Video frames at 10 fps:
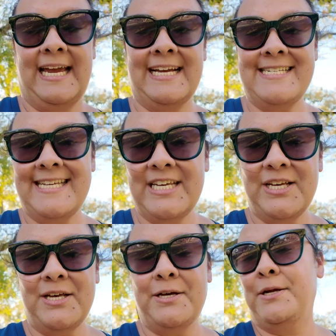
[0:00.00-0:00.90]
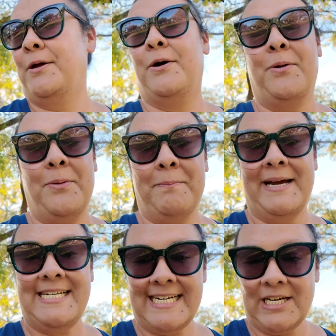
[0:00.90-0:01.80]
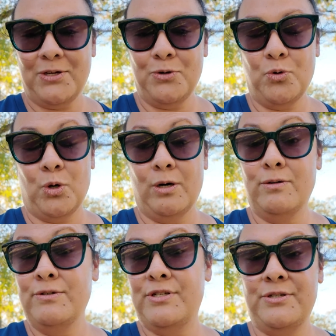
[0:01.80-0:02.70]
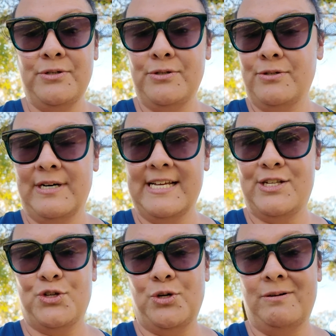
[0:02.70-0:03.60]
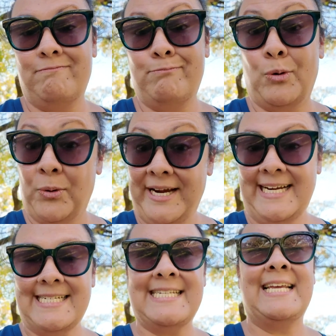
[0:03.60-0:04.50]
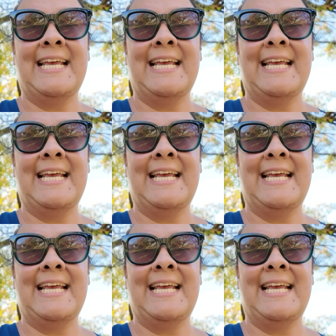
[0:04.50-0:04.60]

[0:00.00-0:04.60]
until my channel grows to a certain point,